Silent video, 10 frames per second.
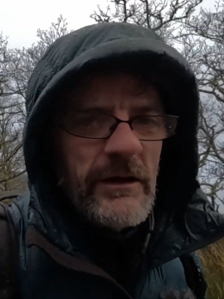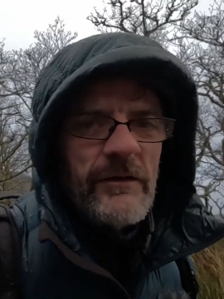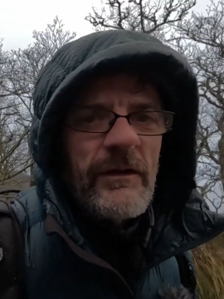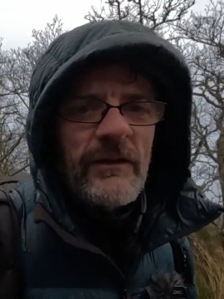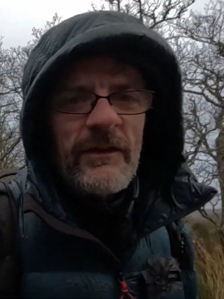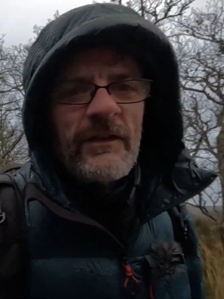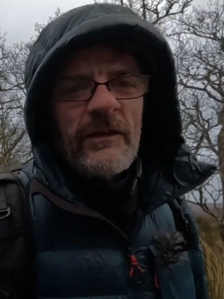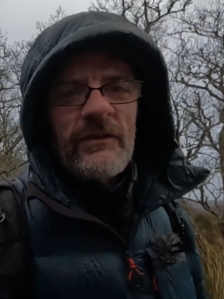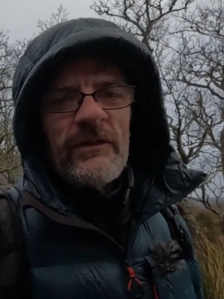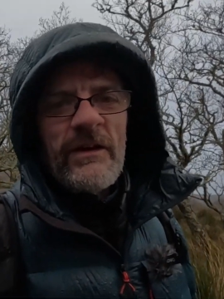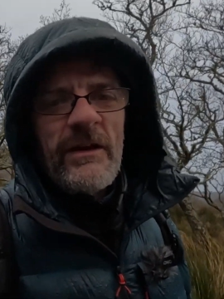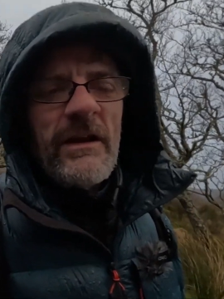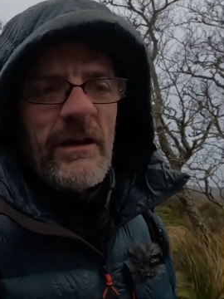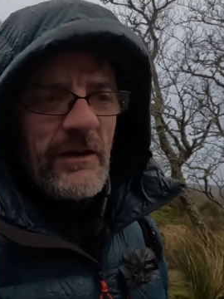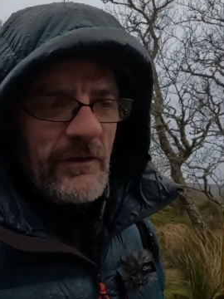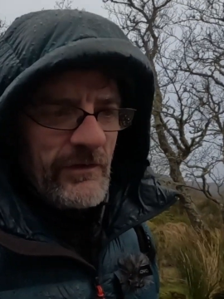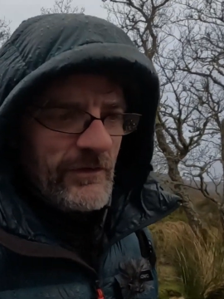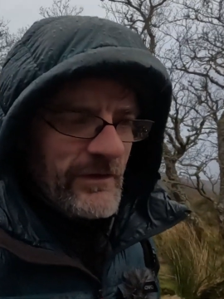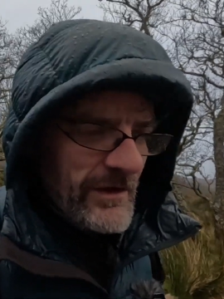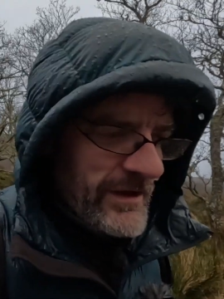that this is
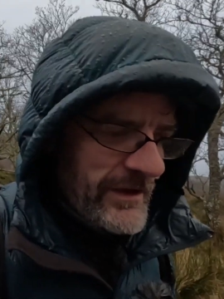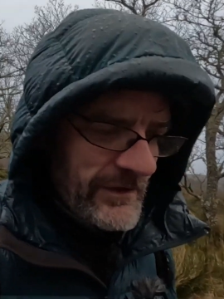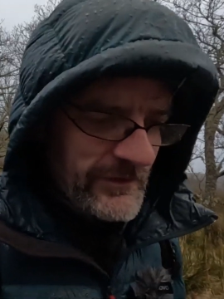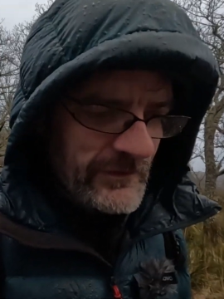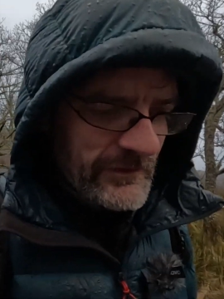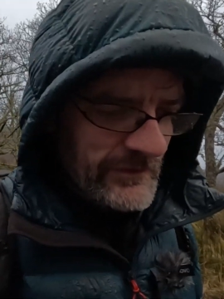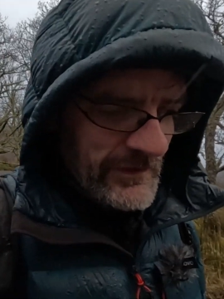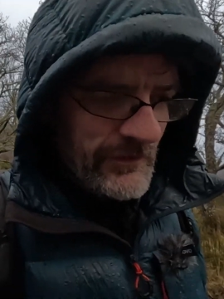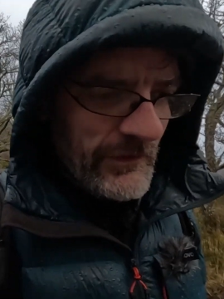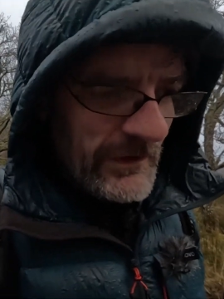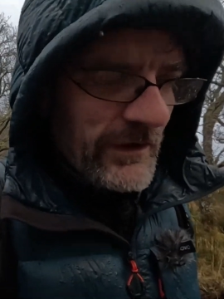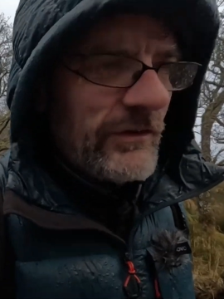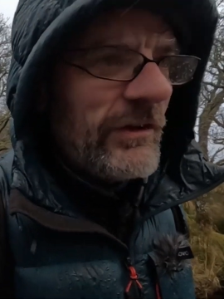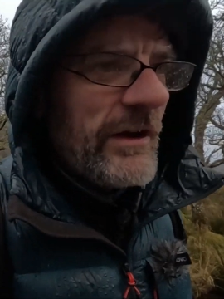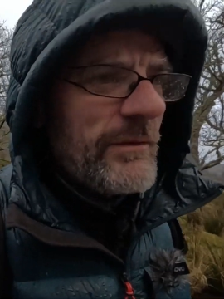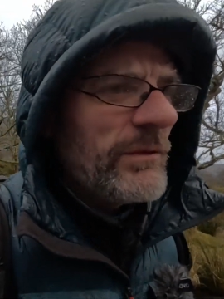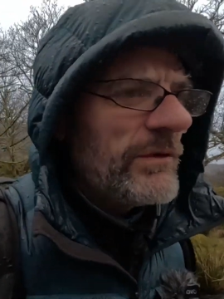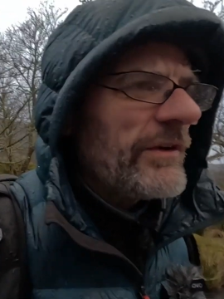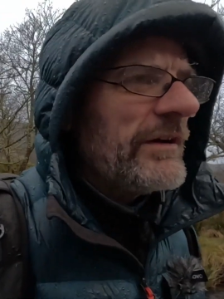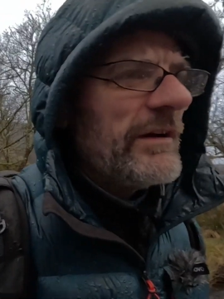definitely chilly
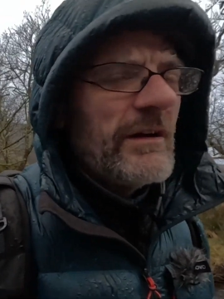water.